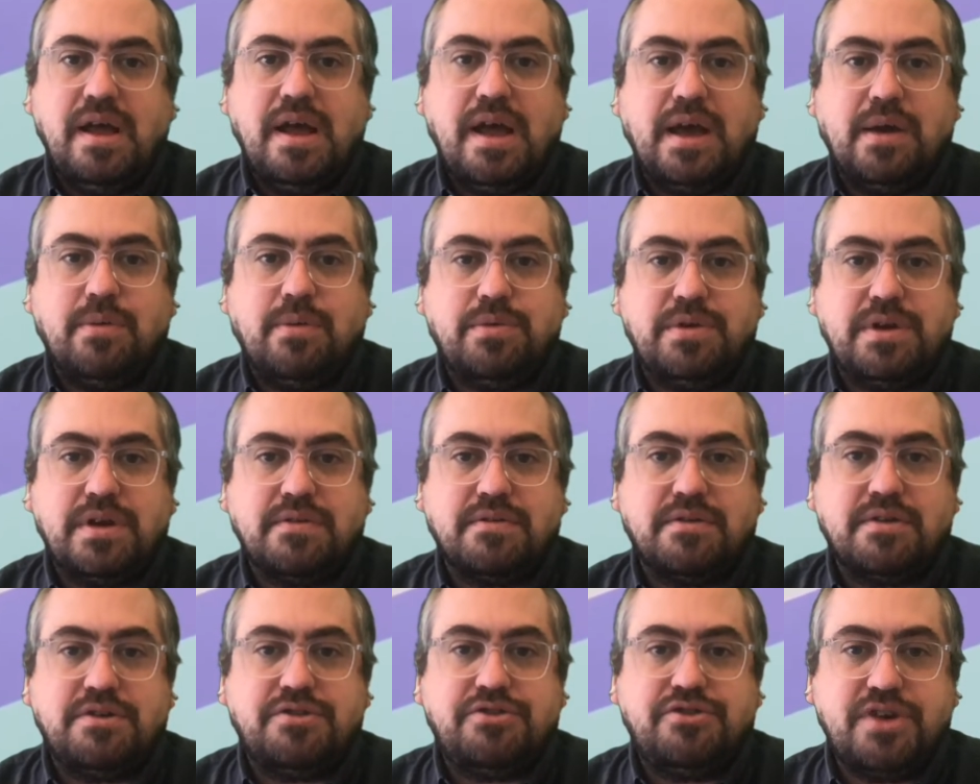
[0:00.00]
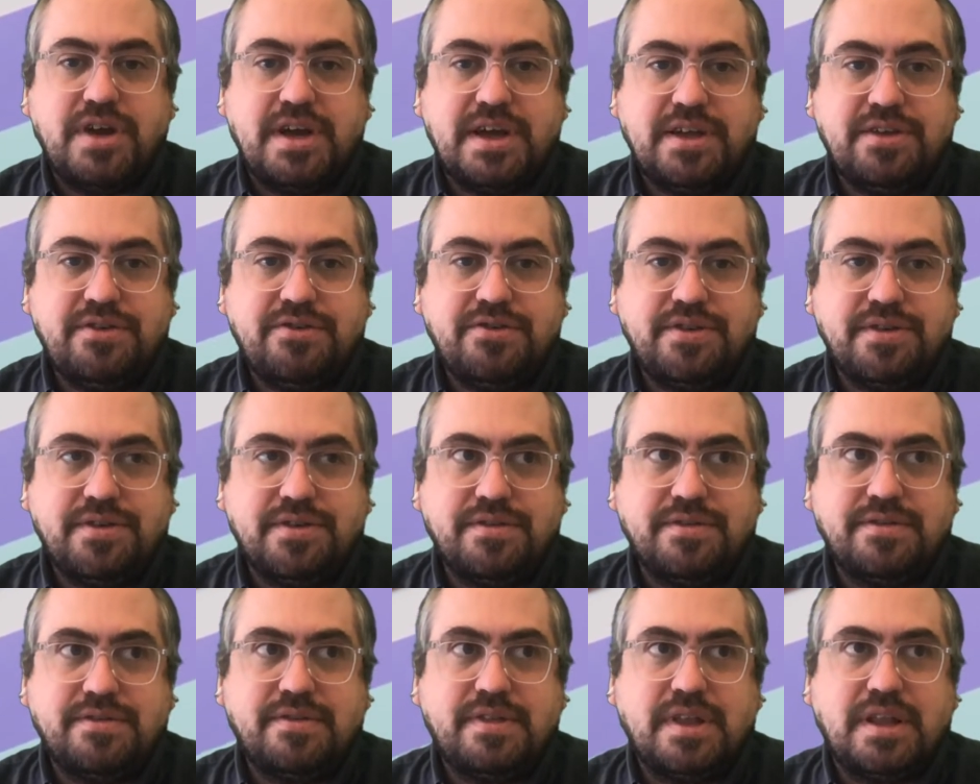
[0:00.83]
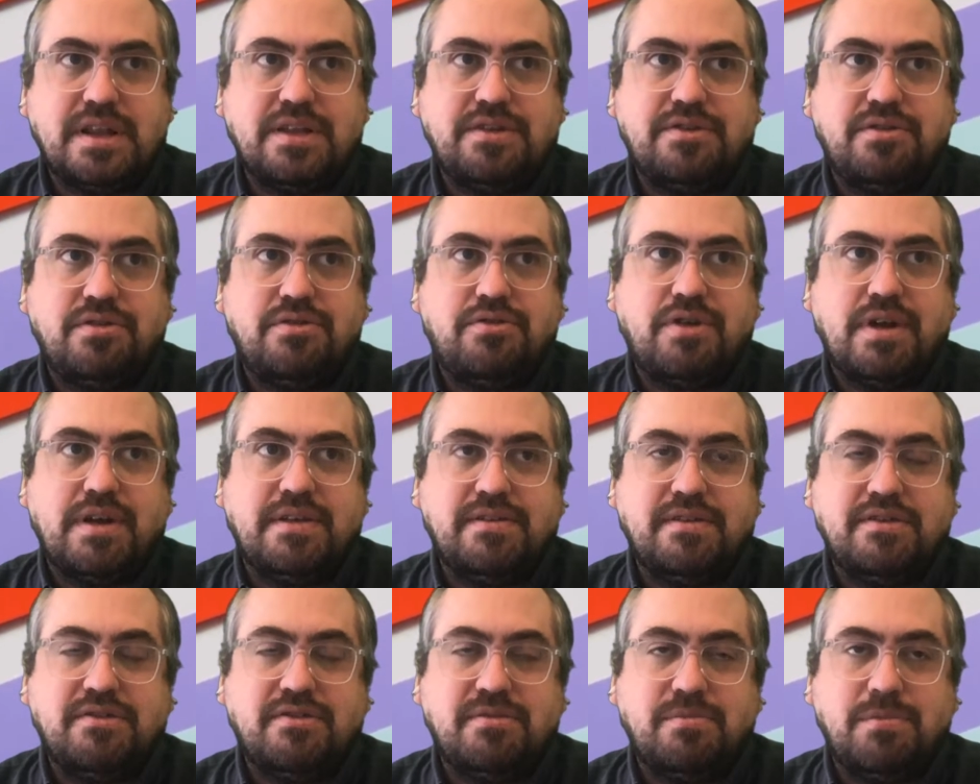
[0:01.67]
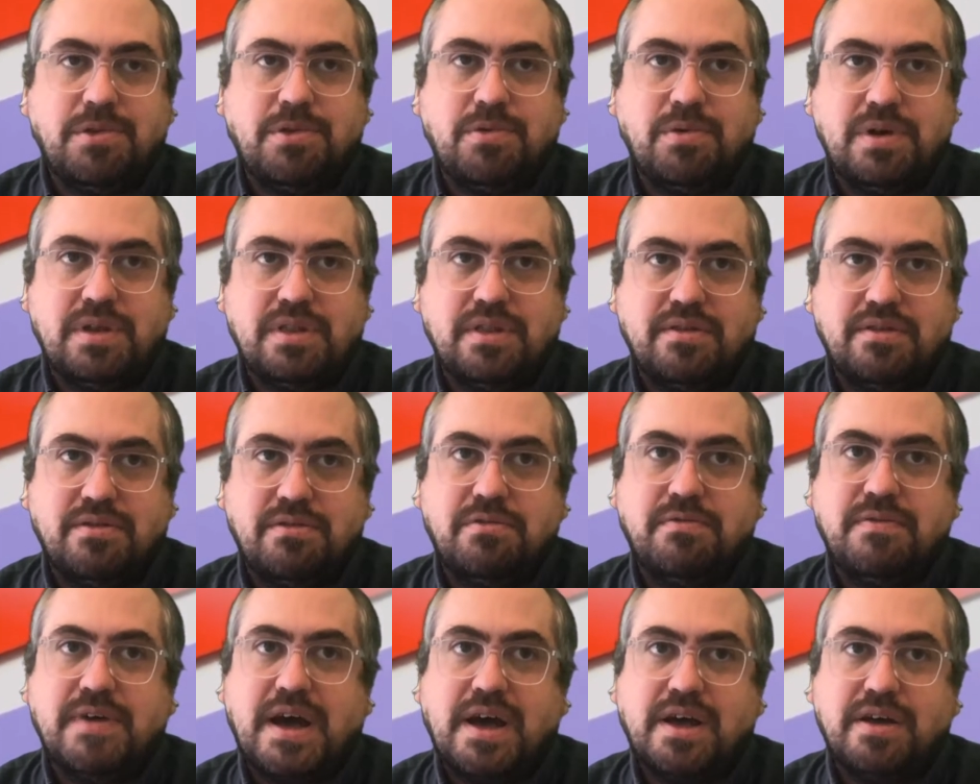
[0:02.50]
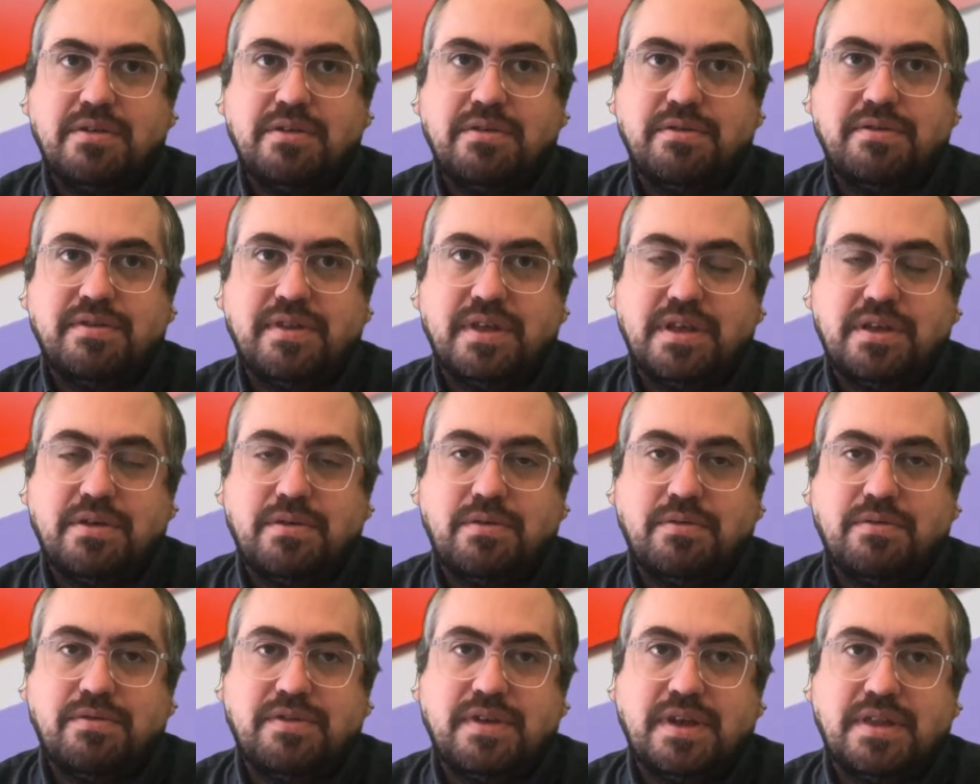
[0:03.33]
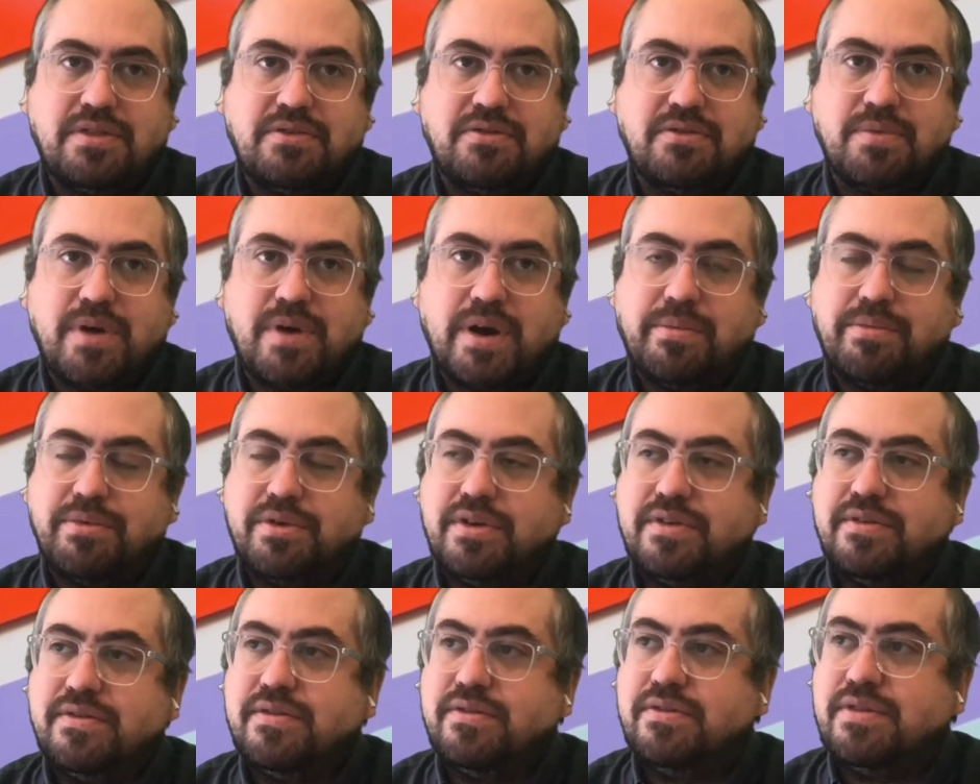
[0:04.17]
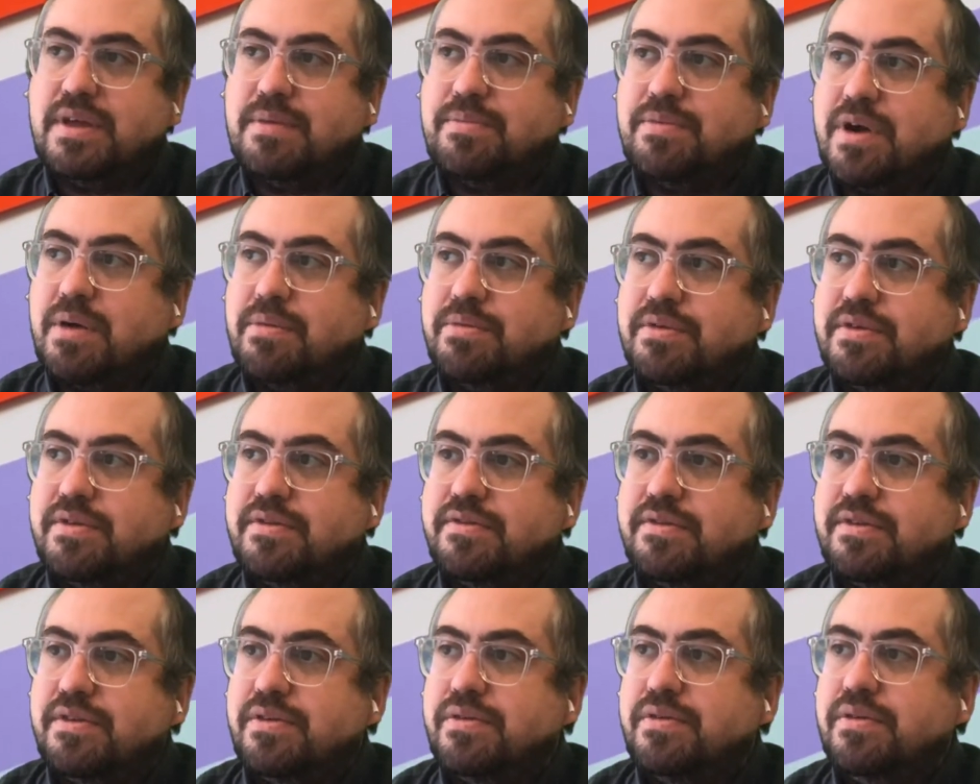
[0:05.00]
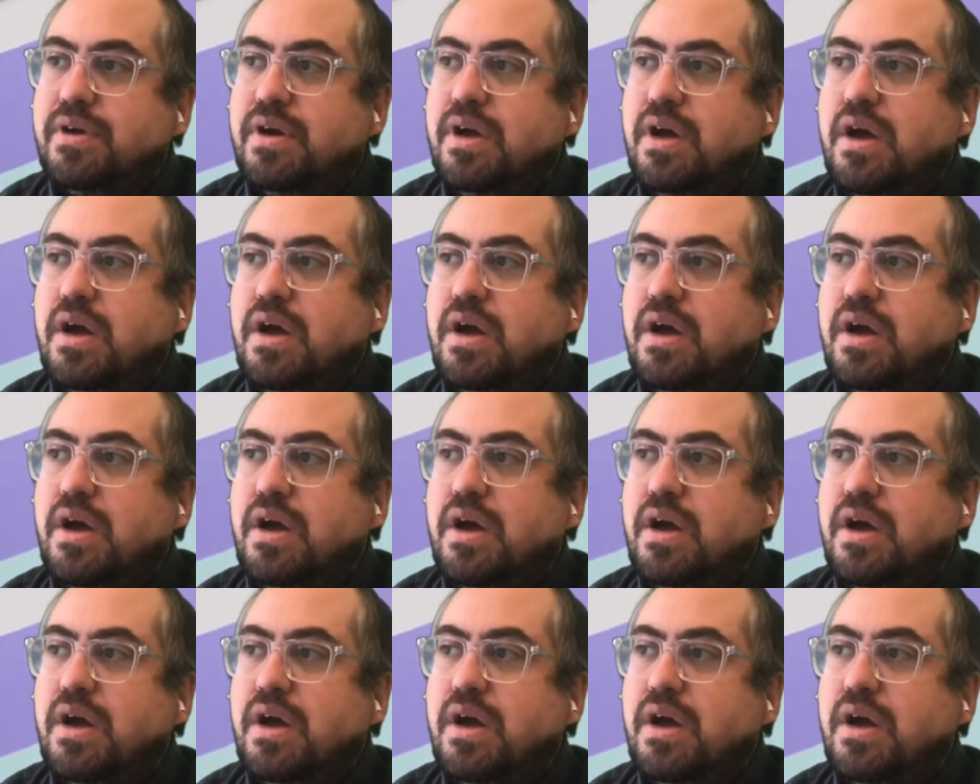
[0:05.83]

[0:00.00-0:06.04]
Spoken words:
and whenever it changes, then it should transition between the two values that you set that property to.